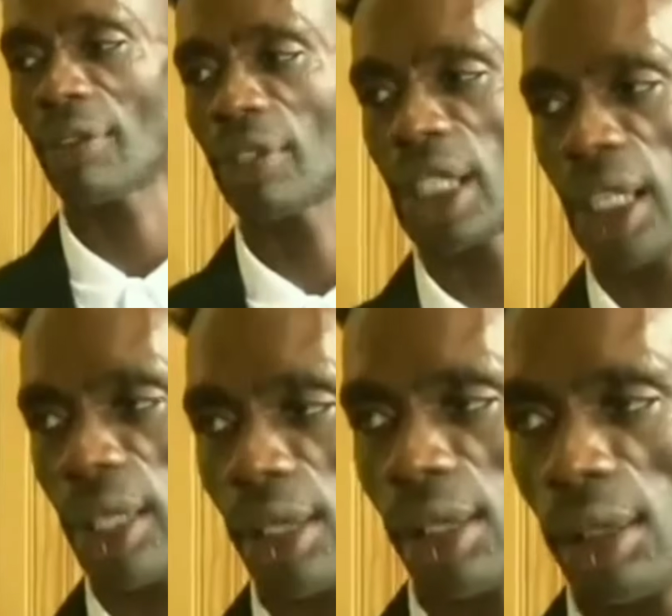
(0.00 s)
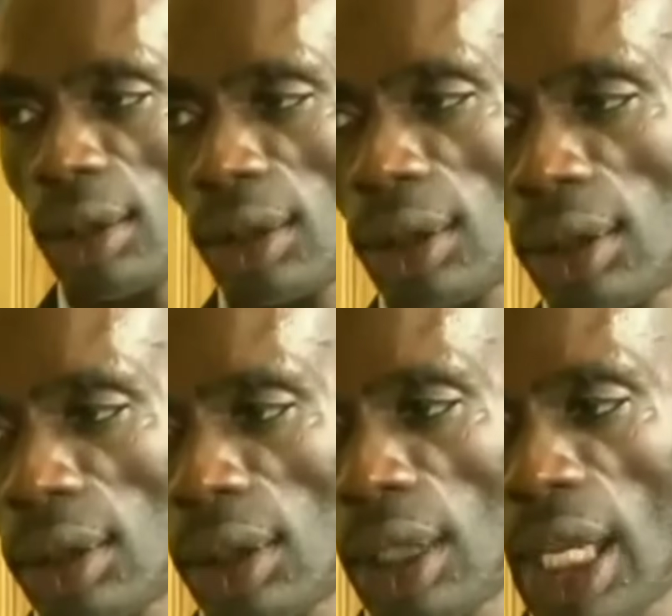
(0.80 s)
And know so this is
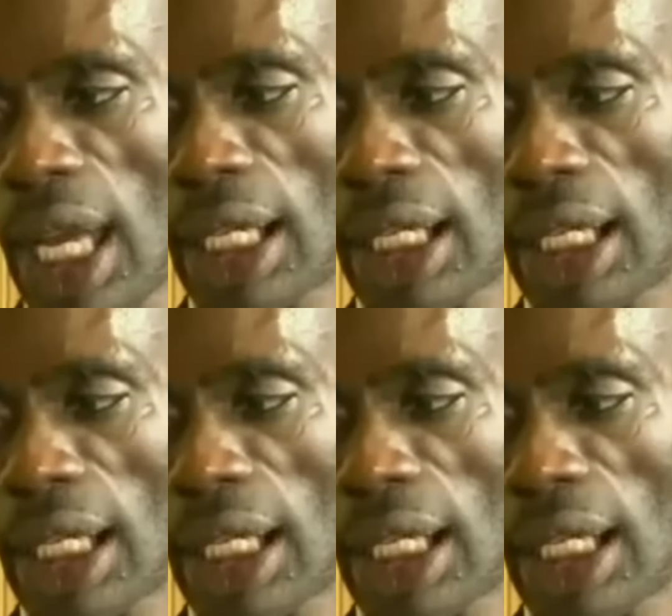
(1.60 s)
them favorite